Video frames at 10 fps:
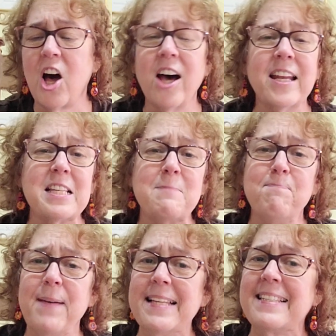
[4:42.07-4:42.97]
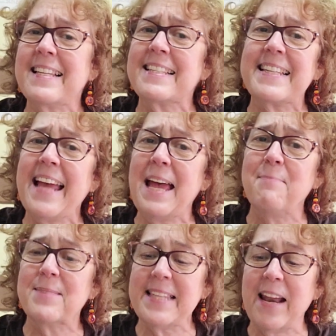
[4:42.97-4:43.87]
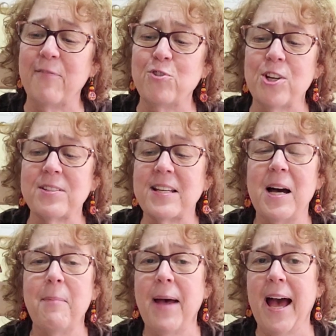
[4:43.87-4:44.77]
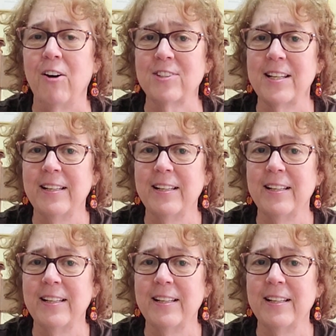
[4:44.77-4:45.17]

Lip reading: hottest, bestest games that have just come out.